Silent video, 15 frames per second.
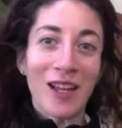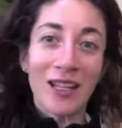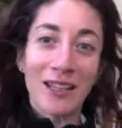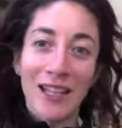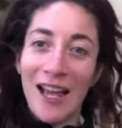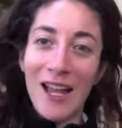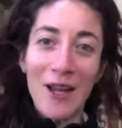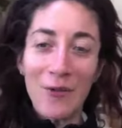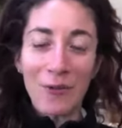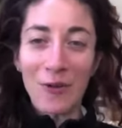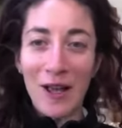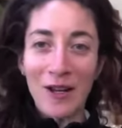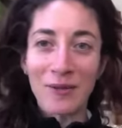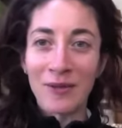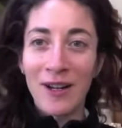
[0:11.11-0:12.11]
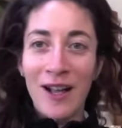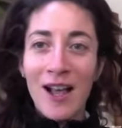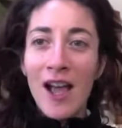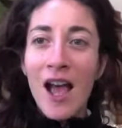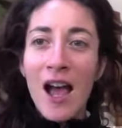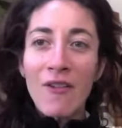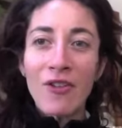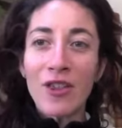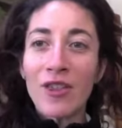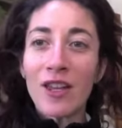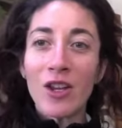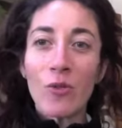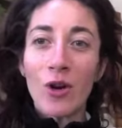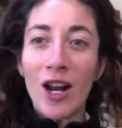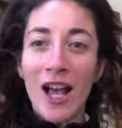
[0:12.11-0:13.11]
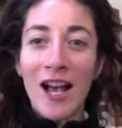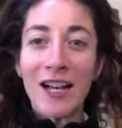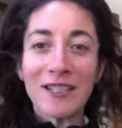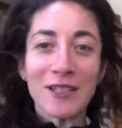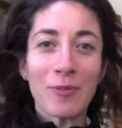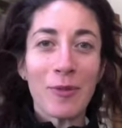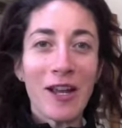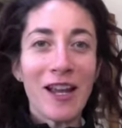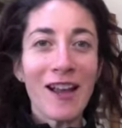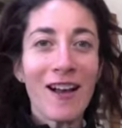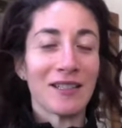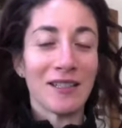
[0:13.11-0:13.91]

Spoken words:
life and everything you want to ask me